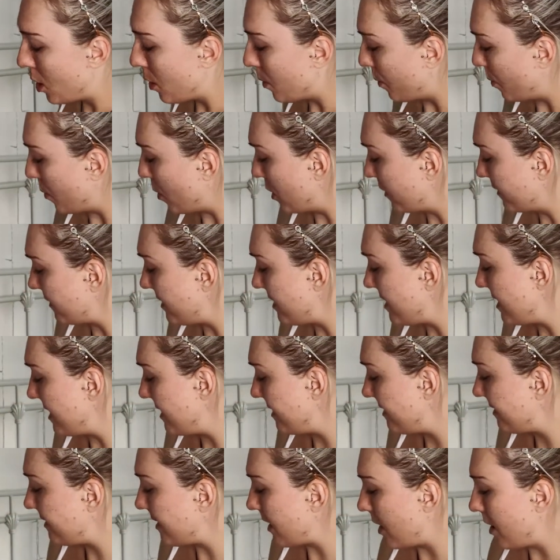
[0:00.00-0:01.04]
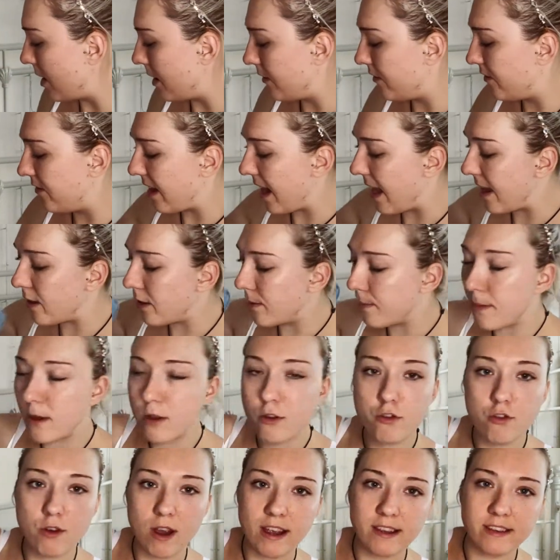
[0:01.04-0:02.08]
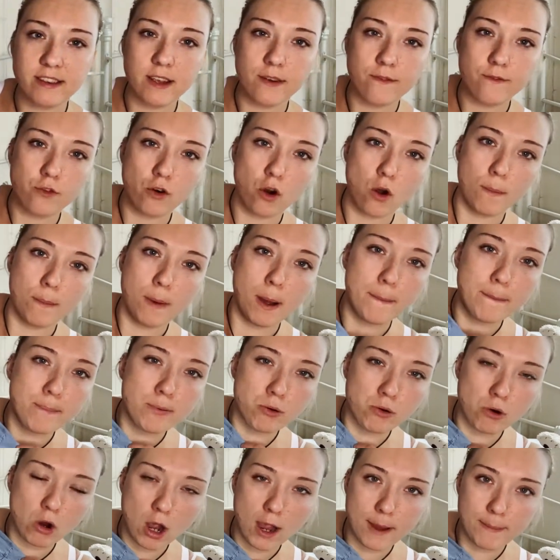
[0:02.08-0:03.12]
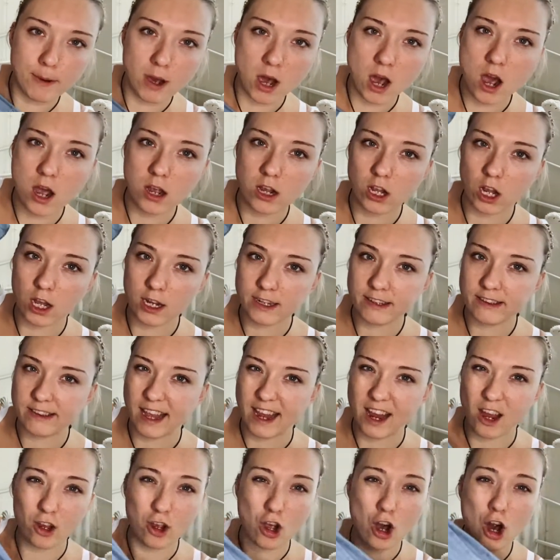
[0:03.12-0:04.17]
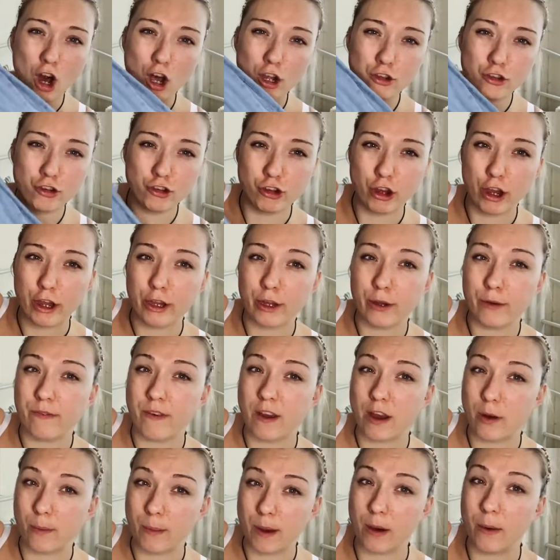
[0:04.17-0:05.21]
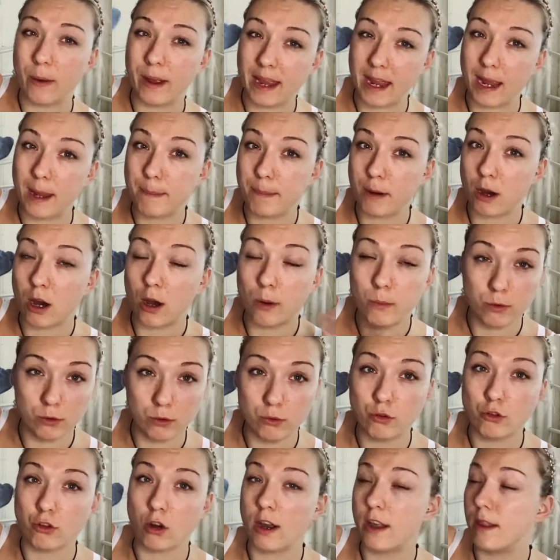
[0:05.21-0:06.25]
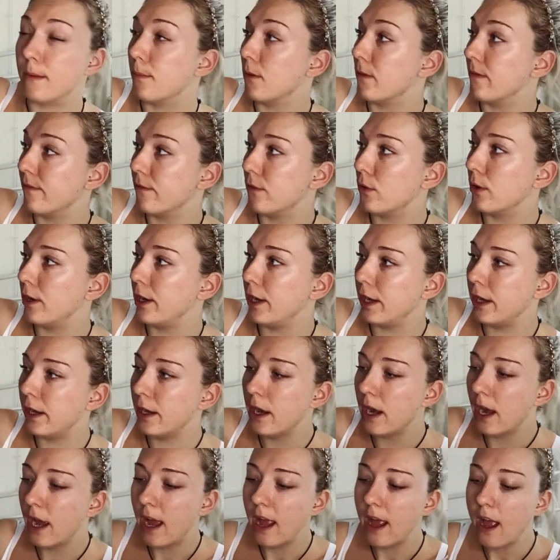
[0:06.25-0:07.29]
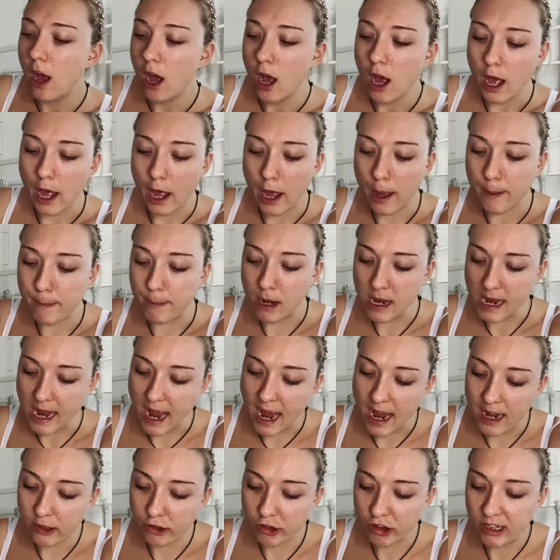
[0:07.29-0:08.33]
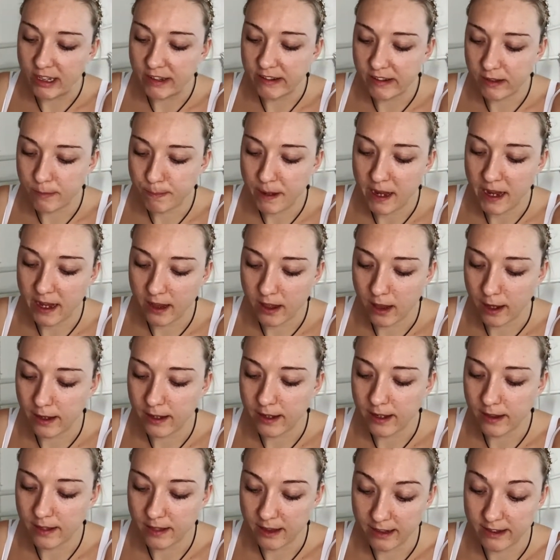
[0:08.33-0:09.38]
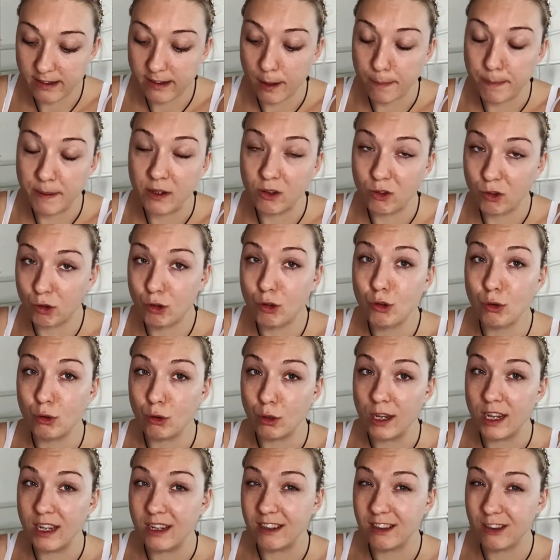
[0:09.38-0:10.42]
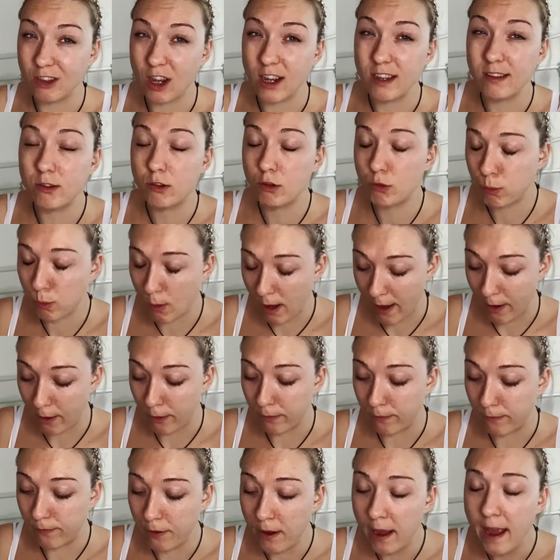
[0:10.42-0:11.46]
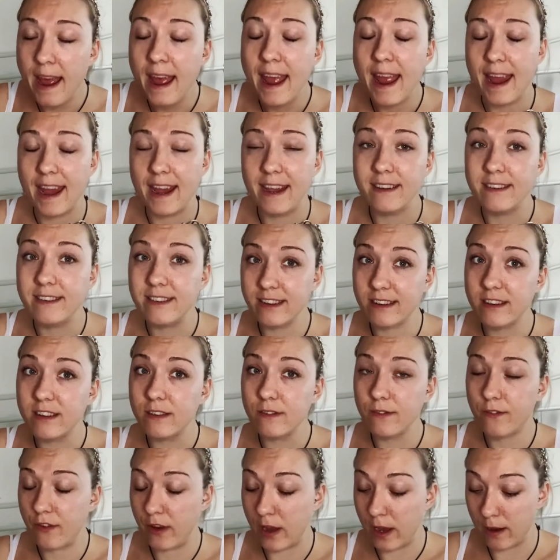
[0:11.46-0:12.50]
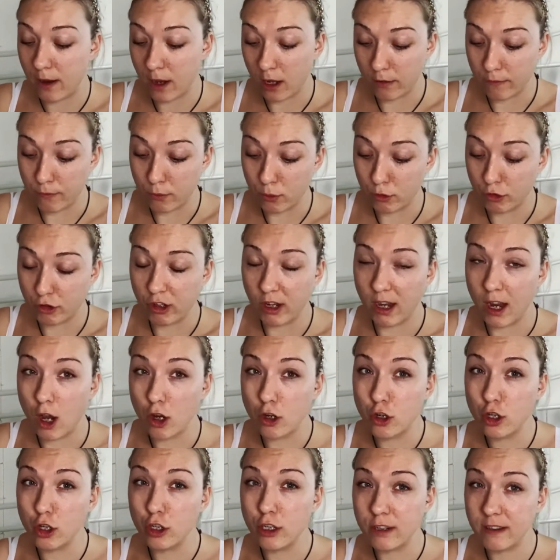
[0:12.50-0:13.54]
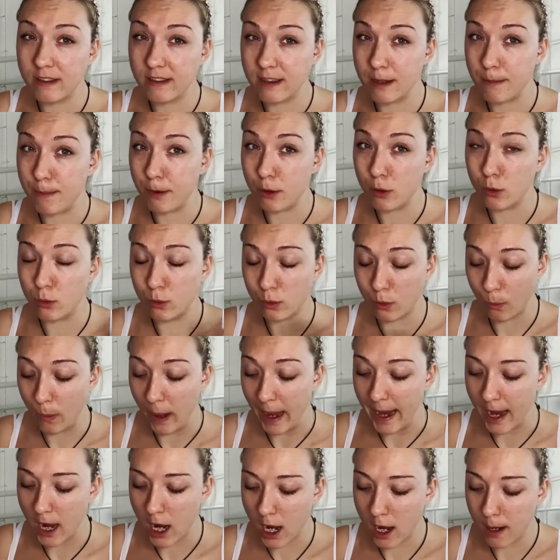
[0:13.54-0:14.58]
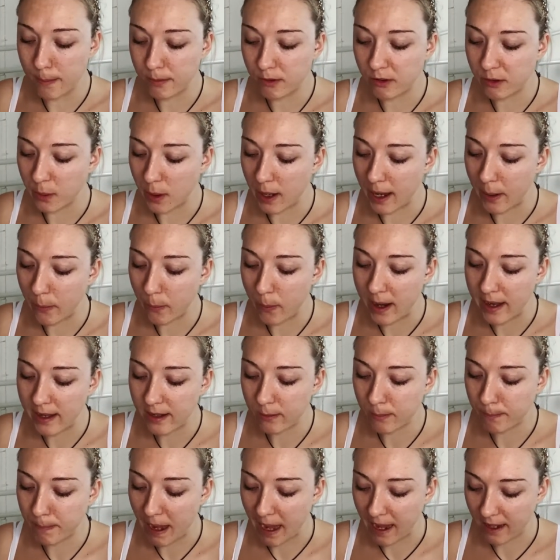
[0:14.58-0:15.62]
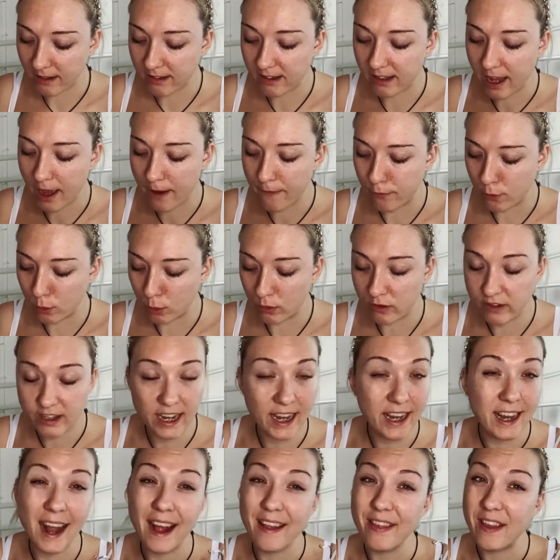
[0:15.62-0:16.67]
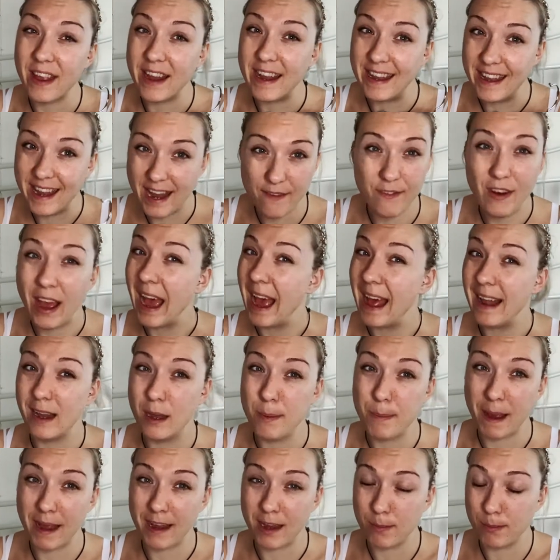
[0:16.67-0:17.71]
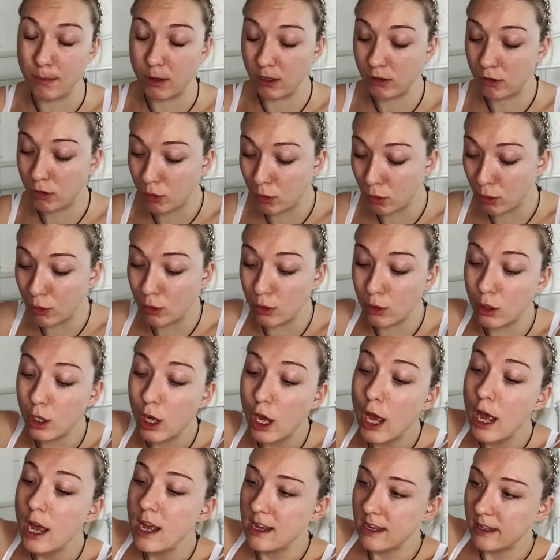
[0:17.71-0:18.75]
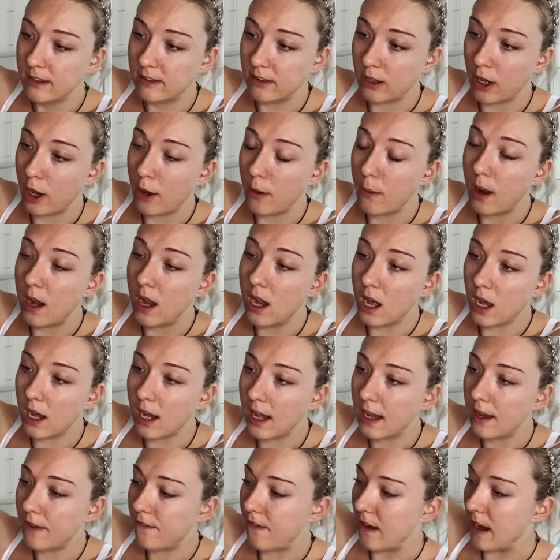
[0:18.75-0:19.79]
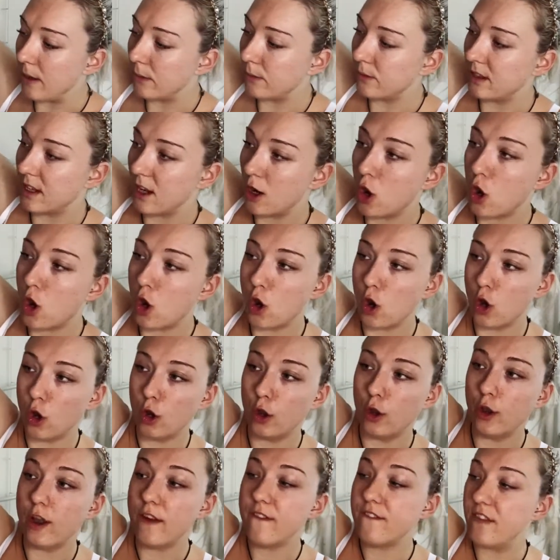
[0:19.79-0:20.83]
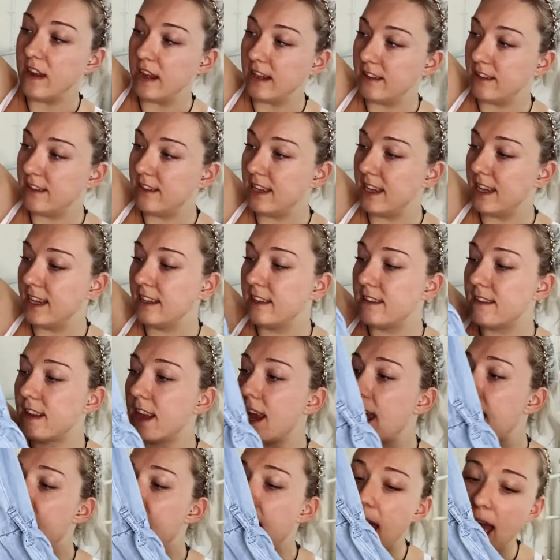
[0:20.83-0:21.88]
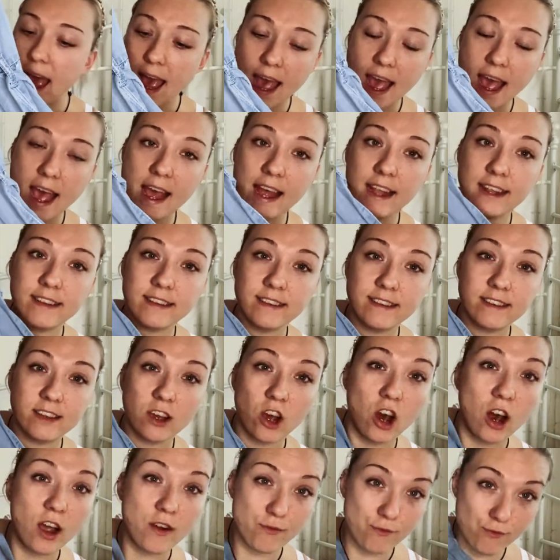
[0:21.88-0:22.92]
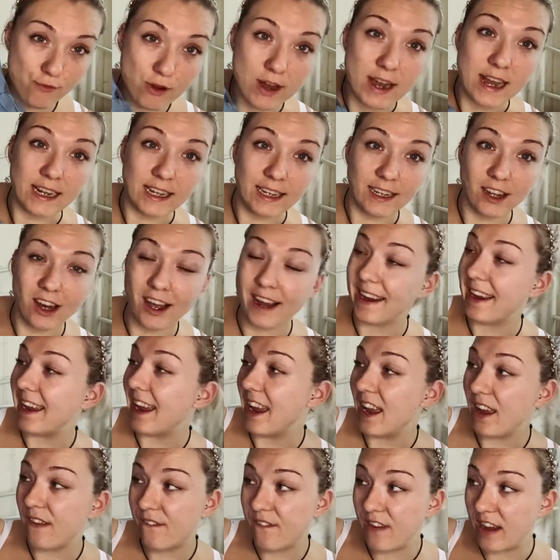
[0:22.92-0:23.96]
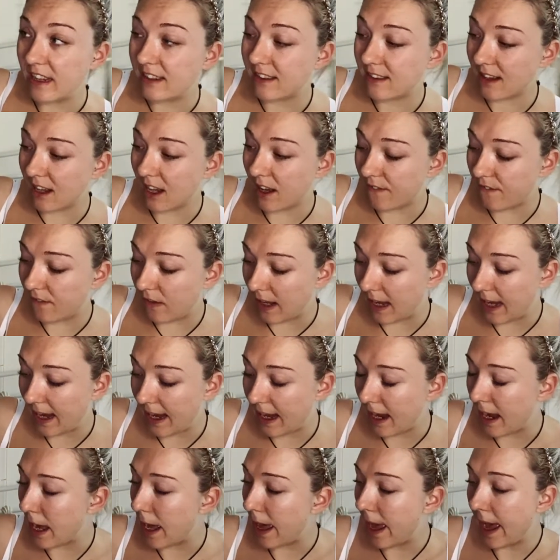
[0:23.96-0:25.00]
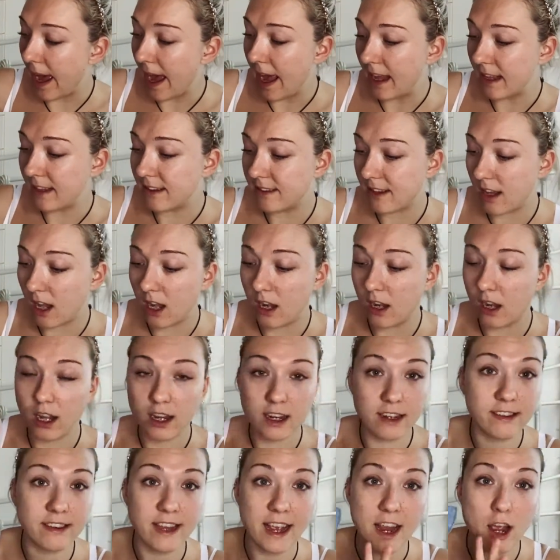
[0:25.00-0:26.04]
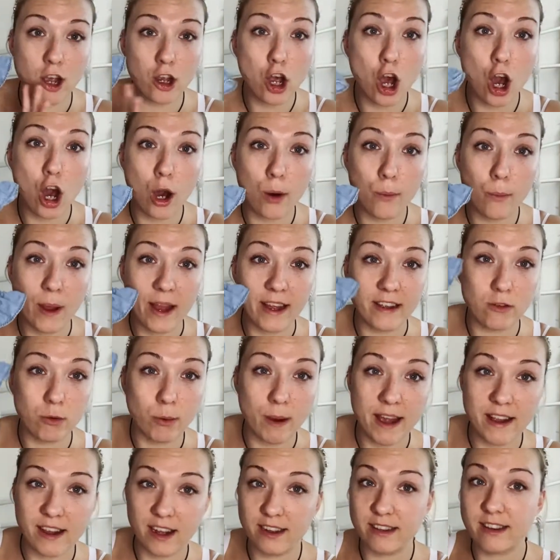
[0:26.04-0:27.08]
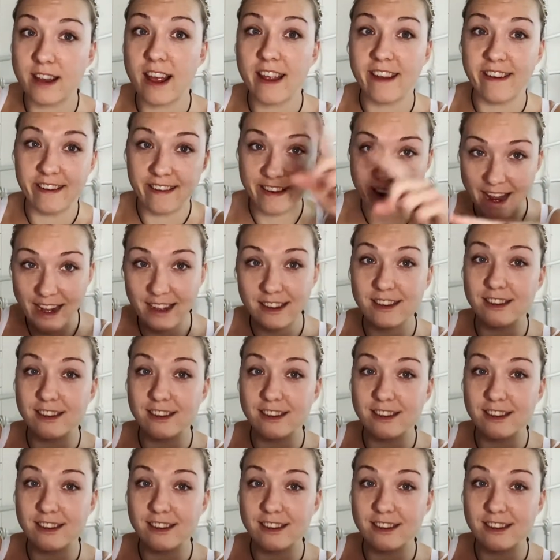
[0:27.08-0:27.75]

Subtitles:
was this denim dress from Primark. Like I say, I can't show you very well here, but I will try them on for you. I actually did pick this up in store in a size 12. It didn't fit, unfortunately. I couldn't zip it all the way up, so I went back to get a 14 and they never had it back in my store. So luckily found it on Vinted and I really like it. It fits lovely and like I say, I can't wait to wear this next